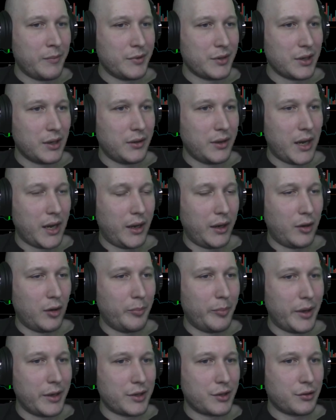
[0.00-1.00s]
and then it'll
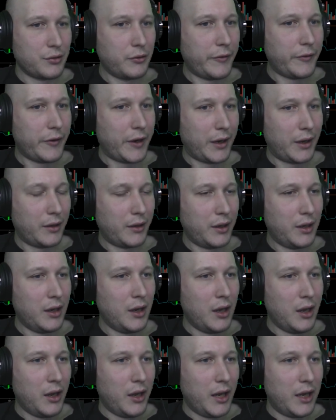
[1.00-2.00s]
bust through finally,
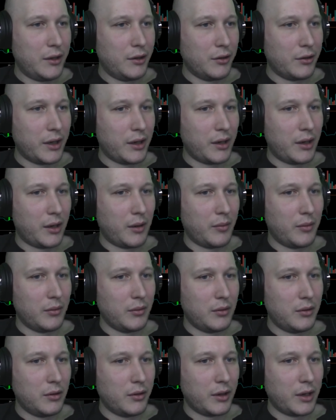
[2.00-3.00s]
and you'll get
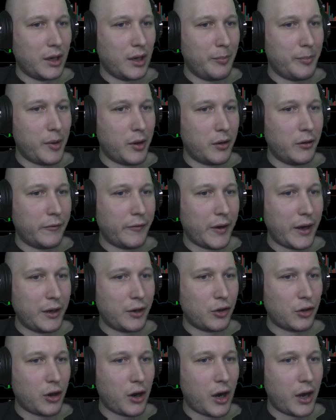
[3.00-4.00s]
a bona fide
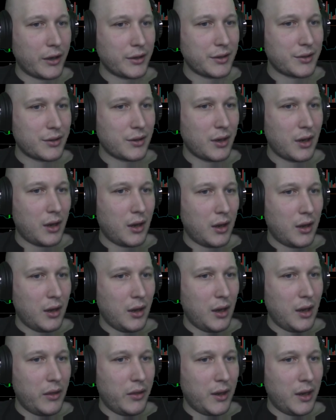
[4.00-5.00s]
cross,
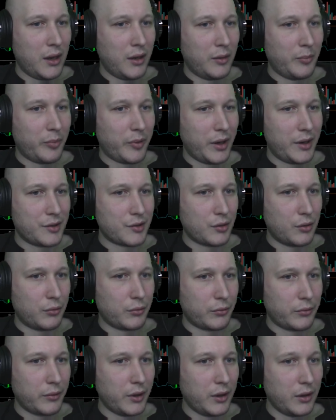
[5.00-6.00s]
and then price
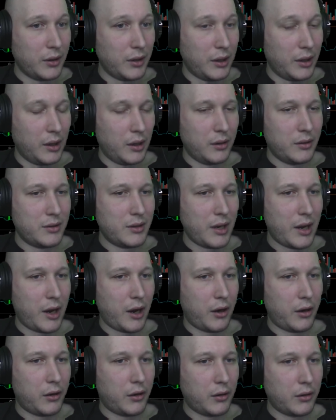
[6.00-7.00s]
will really tear